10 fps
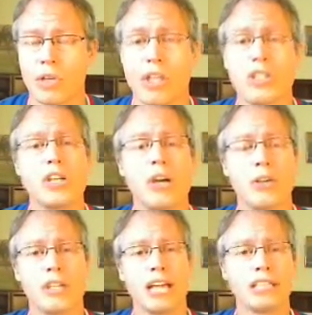So
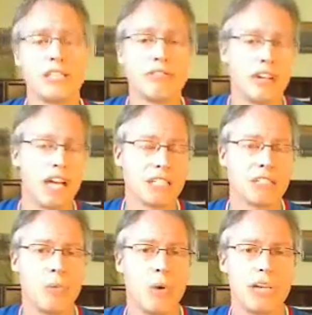that's it for
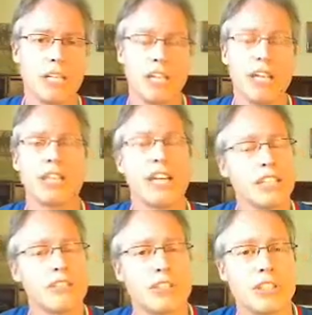lesson 1.
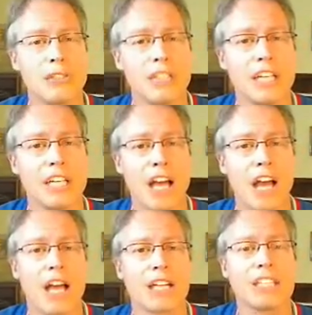Thanks for tuning in.
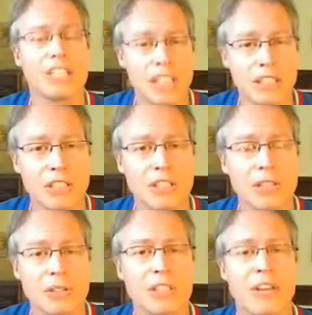Stay
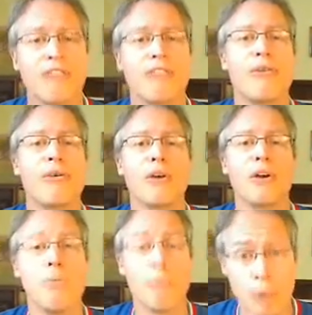tuned
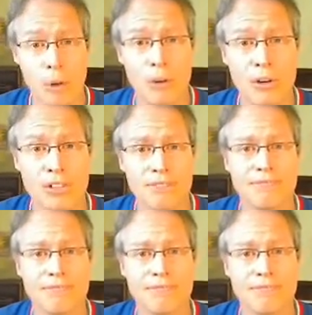for more.